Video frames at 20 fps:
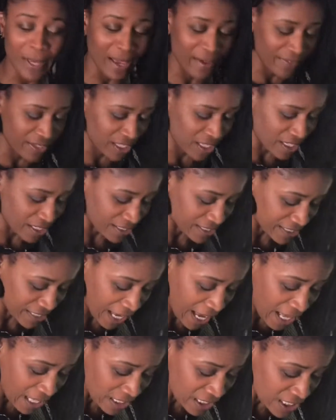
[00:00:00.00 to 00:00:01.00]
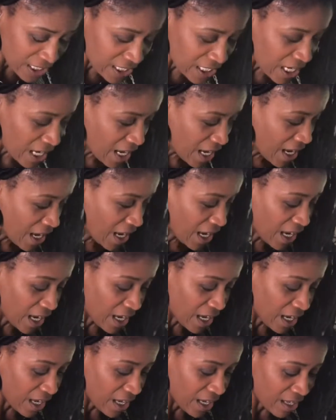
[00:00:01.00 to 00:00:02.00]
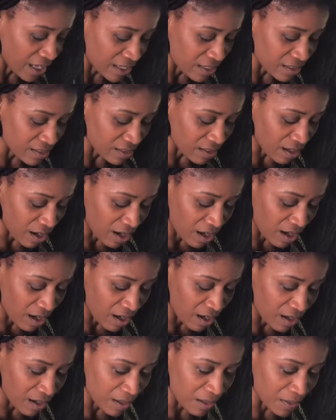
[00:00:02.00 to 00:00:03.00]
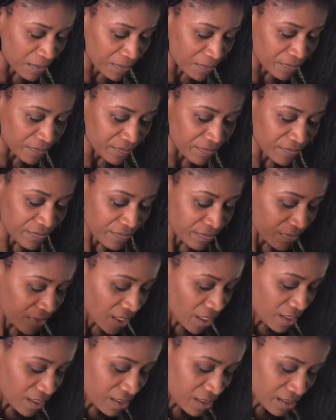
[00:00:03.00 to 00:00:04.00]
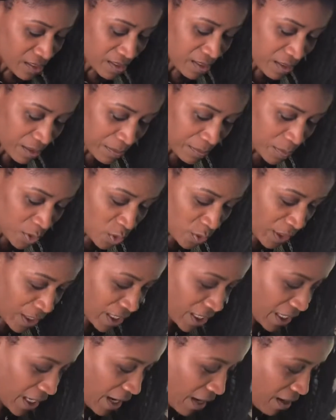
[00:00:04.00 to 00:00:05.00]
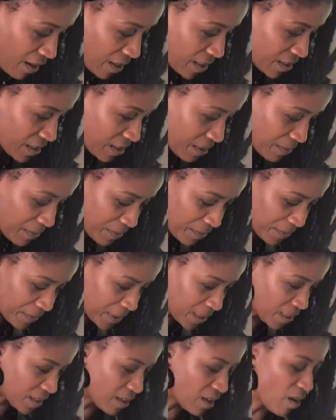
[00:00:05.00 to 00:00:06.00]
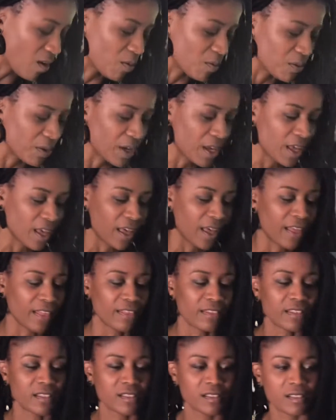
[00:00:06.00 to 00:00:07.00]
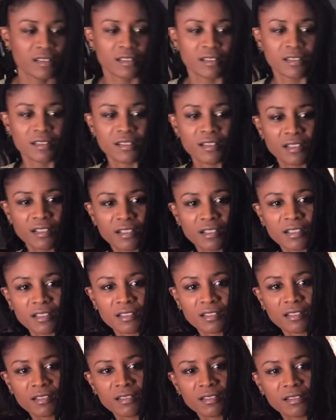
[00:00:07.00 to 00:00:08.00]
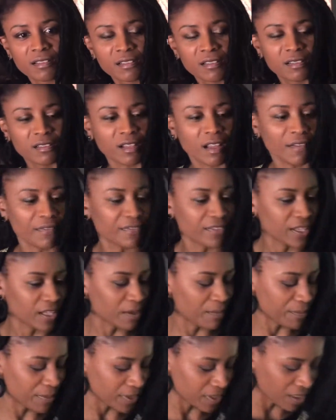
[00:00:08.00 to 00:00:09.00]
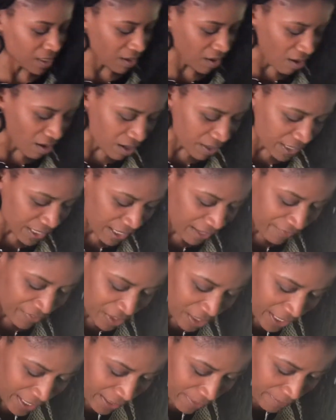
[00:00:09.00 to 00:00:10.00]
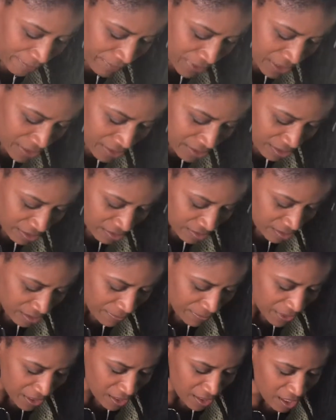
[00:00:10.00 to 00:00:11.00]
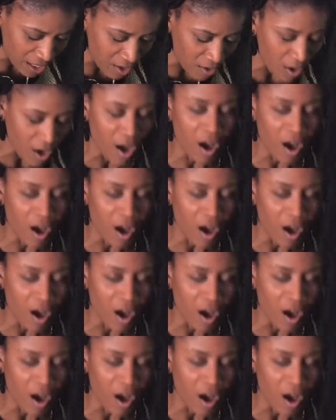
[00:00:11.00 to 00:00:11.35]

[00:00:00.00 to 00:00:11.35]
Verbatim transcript: having a salad and um, some shredded carrots and I'm gonna, oh, and this is the stuff that I'm putting on it. I feel like I'm missing something though.